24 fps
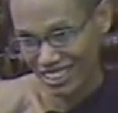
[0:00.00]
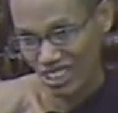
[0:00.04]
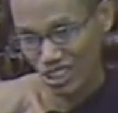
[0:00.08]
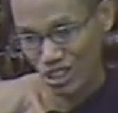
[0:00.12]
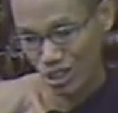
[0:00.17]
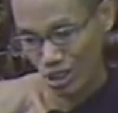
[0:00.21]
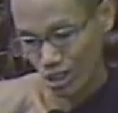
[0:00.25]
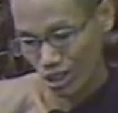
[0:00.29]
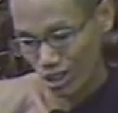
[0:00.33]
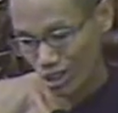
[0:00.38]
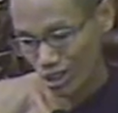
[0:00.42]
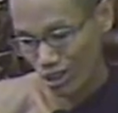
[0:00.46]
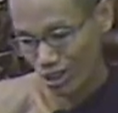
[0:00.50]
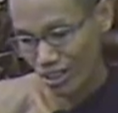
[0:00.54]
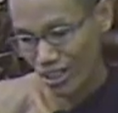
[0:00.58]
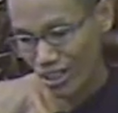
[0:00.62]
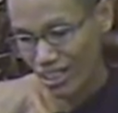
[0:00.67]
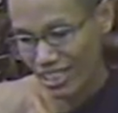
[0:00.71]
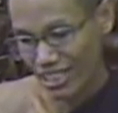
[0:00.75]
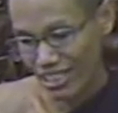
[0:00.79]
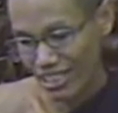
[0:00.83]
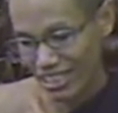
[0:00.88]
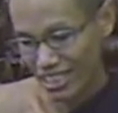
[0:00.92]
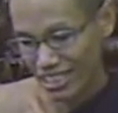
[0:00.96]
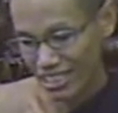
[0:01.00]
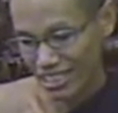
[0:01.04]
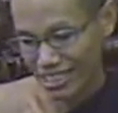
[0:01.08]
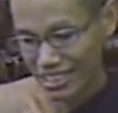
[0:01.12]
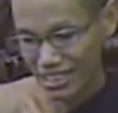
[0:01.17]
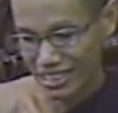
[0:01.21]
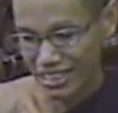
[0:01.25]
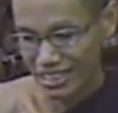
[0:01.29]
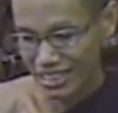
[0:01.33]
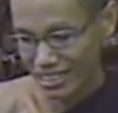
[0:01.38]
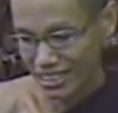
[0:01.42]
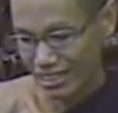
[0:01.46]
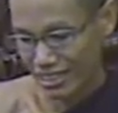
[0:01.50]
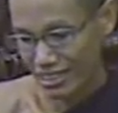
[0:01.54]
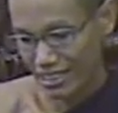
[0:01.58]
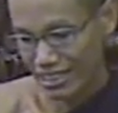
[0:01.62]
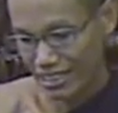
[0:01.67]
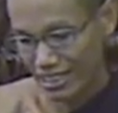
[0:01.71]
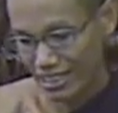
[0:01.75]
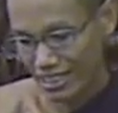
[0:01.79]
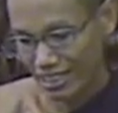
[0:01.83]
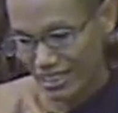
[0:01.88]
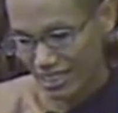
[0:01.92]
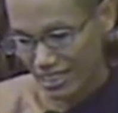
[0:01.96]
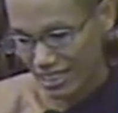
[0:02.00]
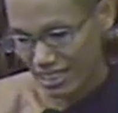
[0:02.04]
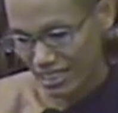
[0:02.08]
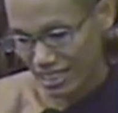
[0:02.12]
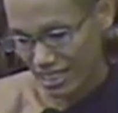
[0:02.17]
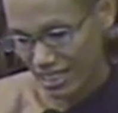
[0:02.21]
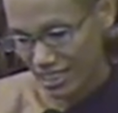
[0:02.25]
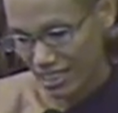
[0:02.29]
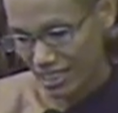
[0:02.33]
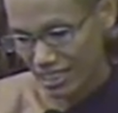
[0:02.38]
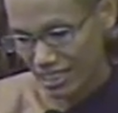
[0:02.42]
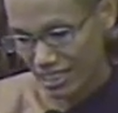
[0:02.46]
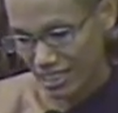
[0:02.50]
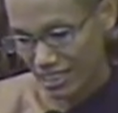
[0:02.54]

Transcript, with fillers: So in this uh,